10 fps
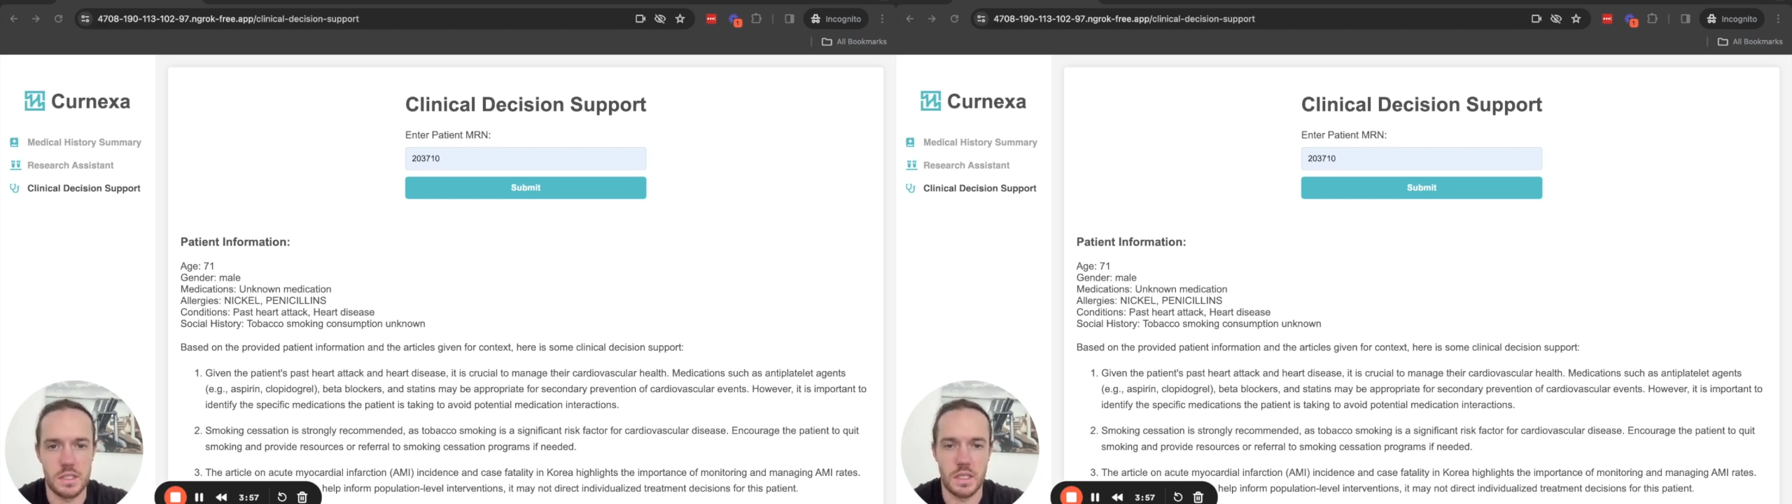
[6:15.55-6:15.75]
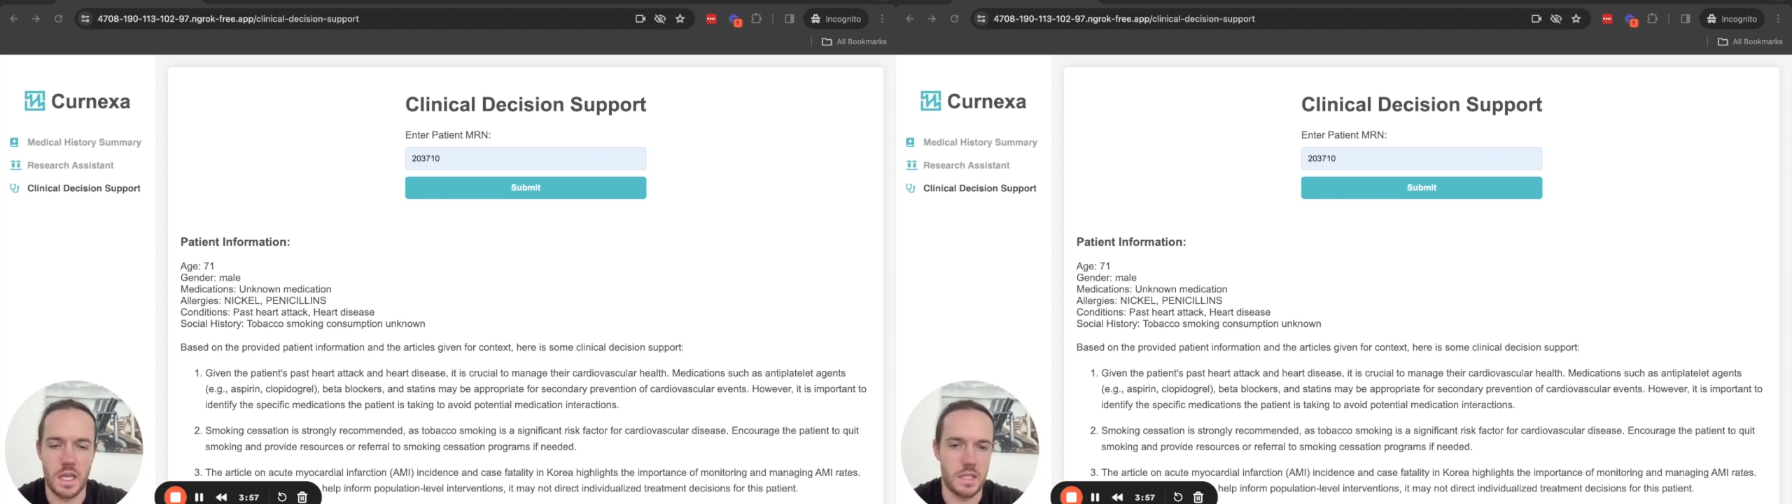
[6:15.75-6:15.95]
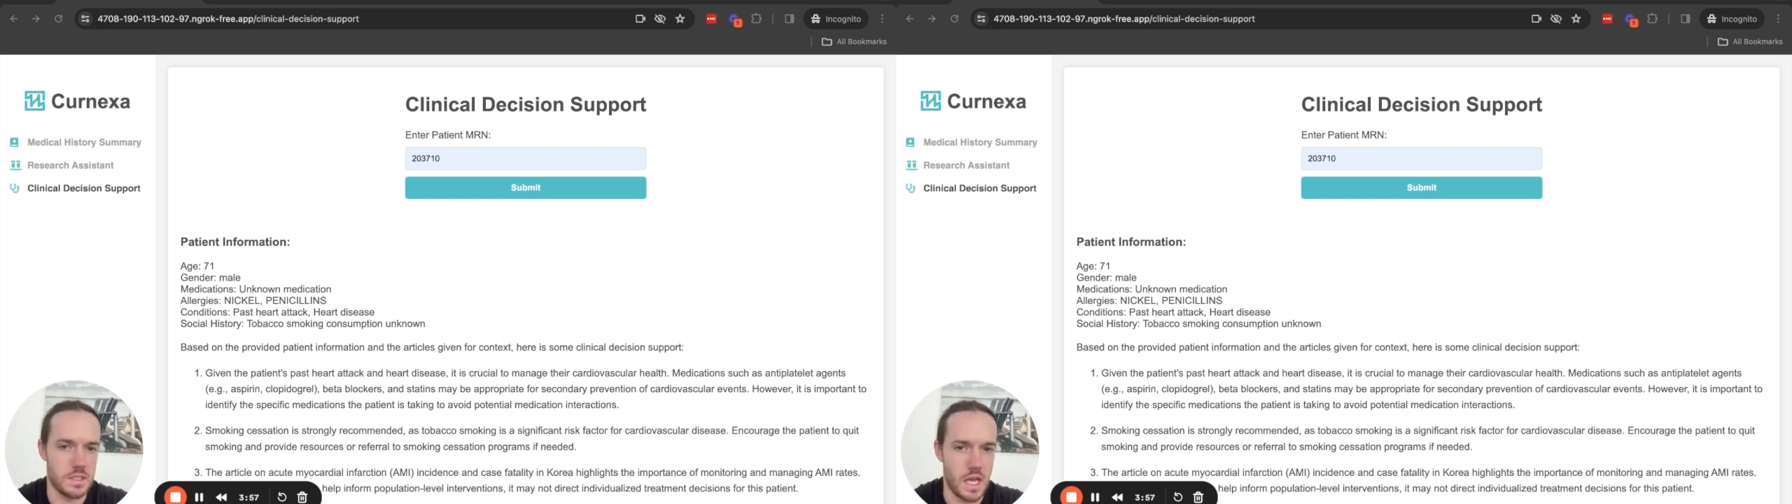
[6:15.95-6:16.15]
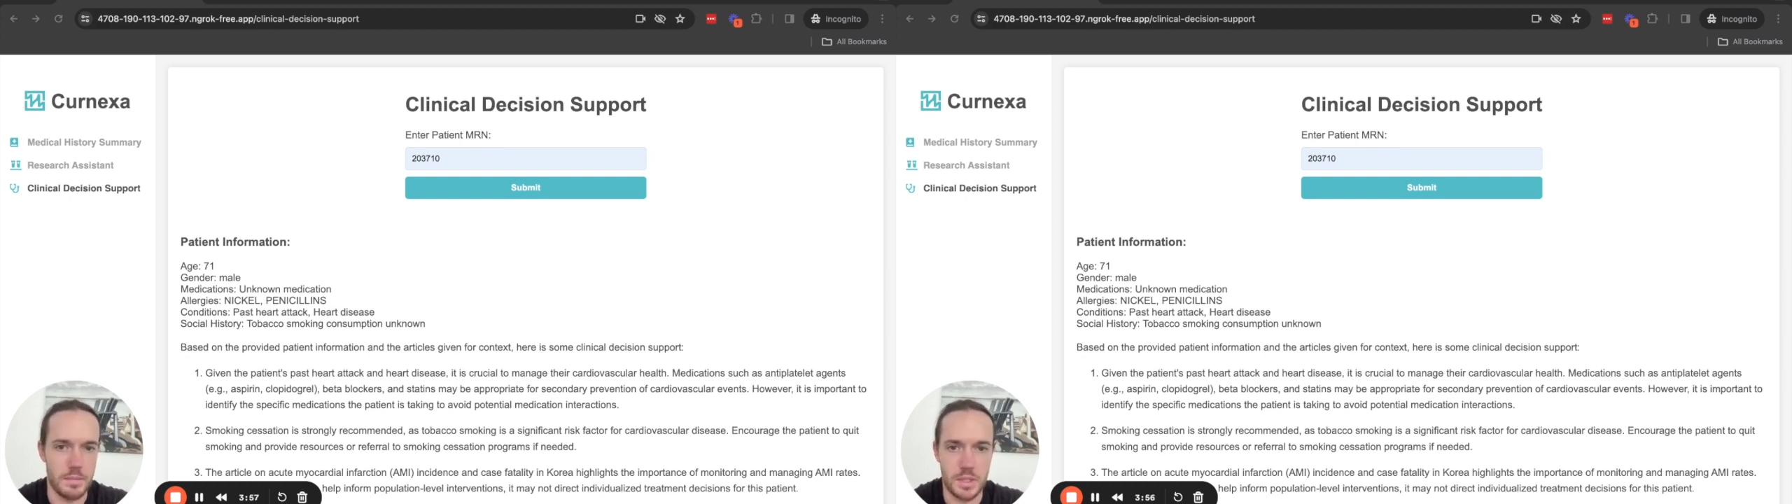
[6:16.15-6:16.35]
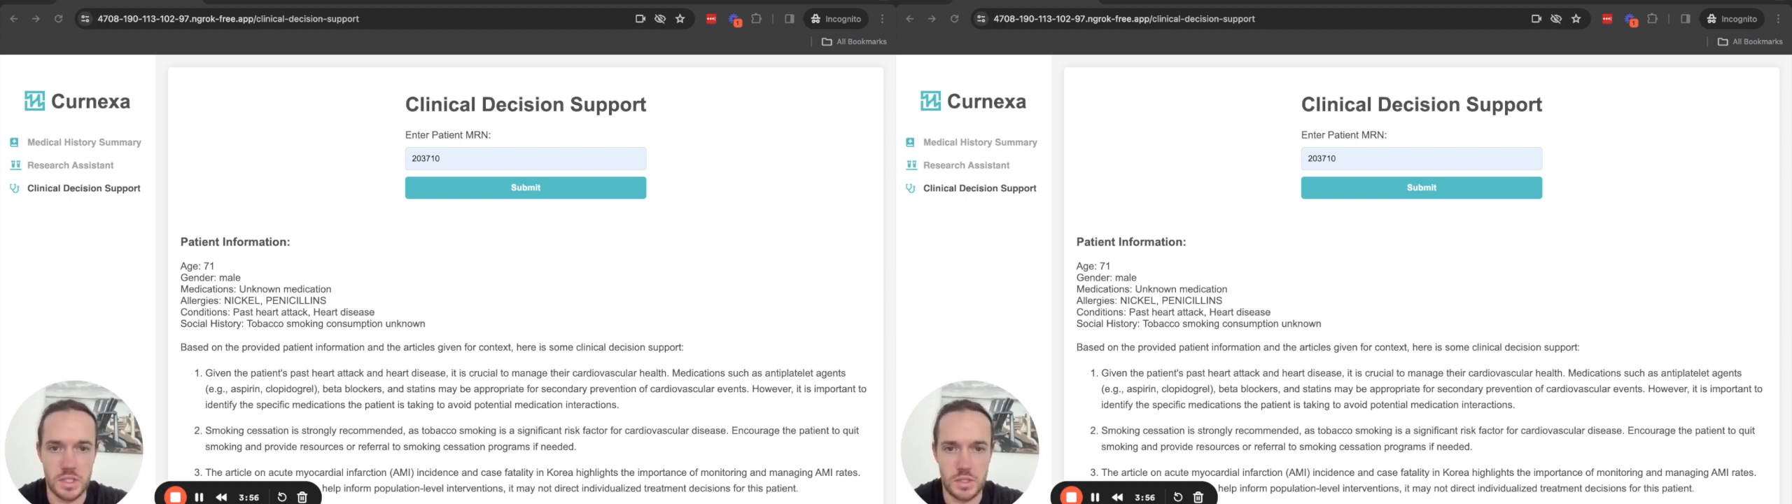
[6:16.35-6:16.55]
again,
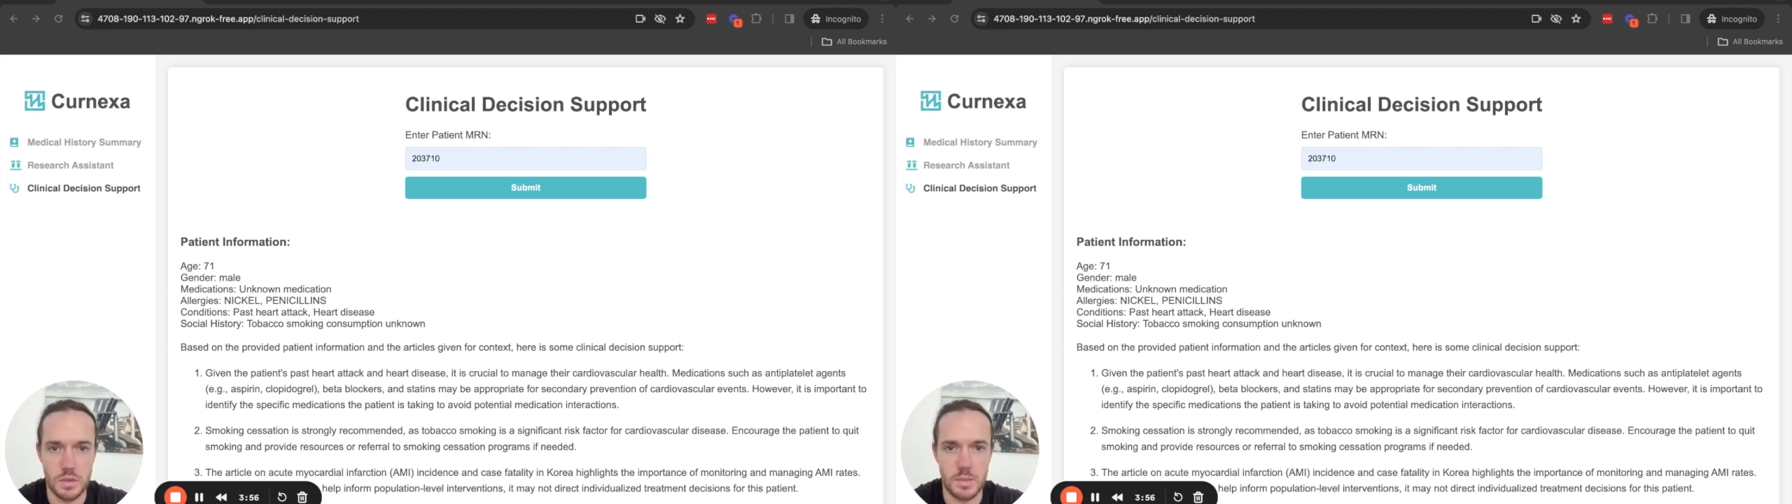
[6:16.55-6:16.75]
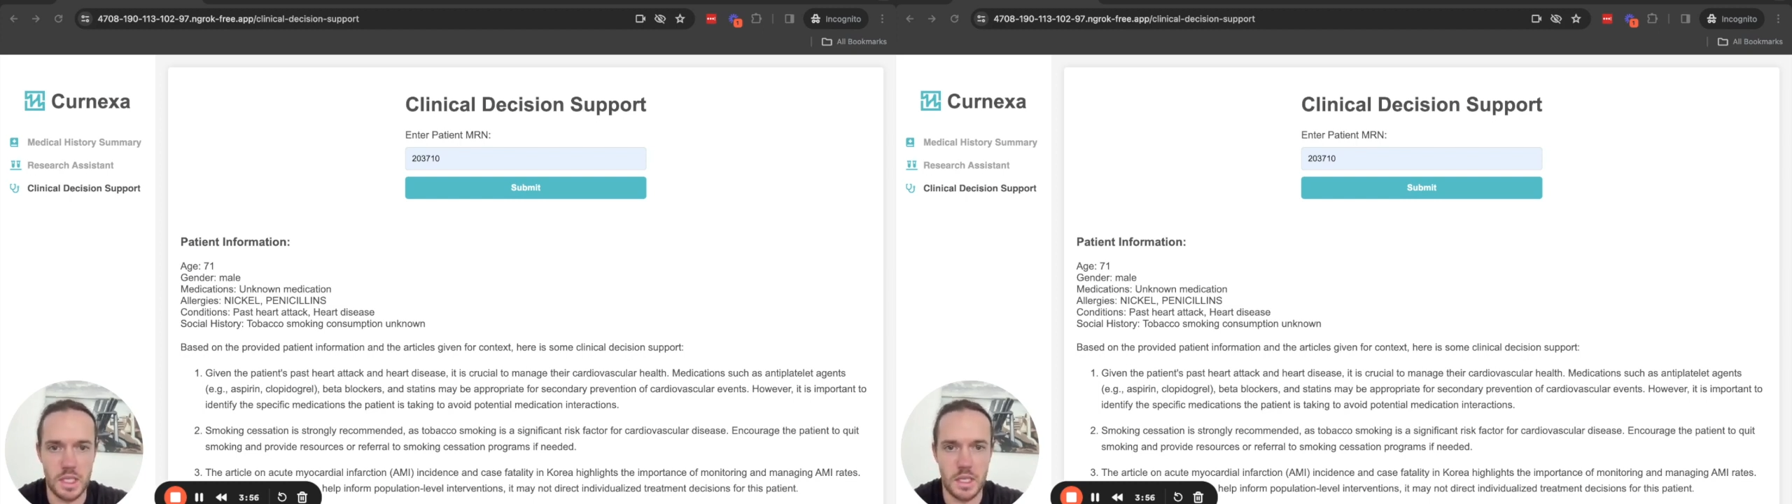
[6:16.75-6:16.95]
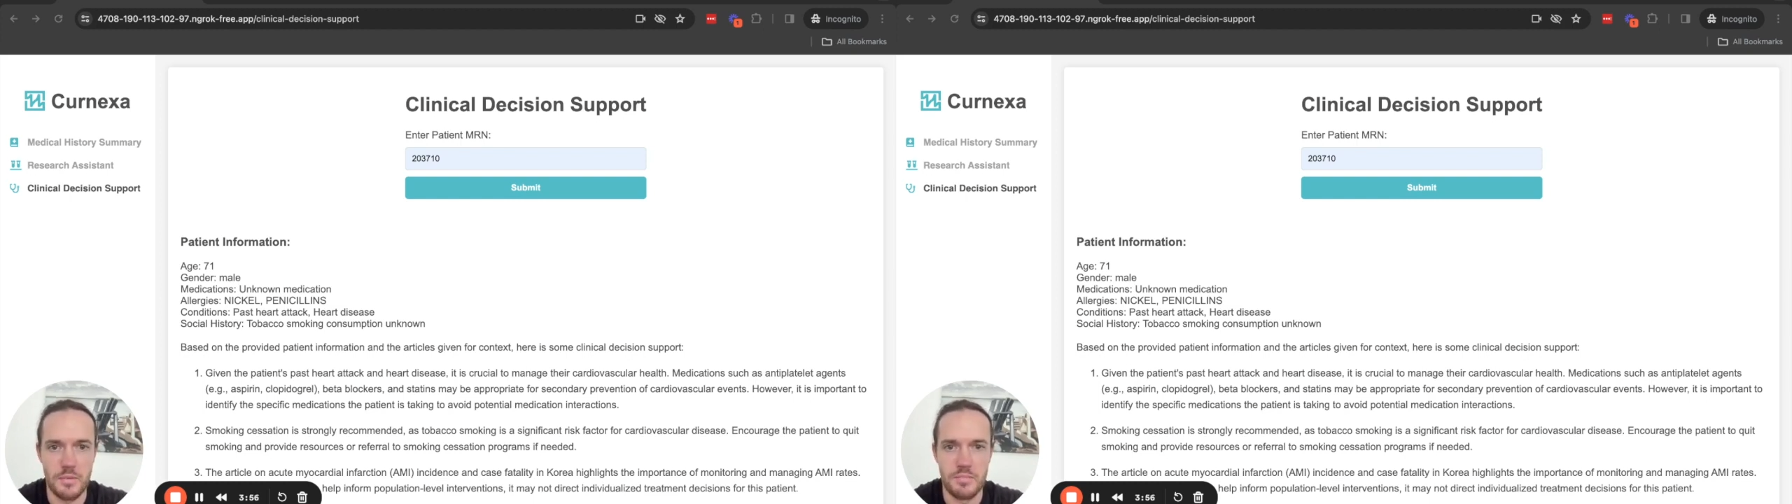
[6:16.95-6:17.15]
time-consuming,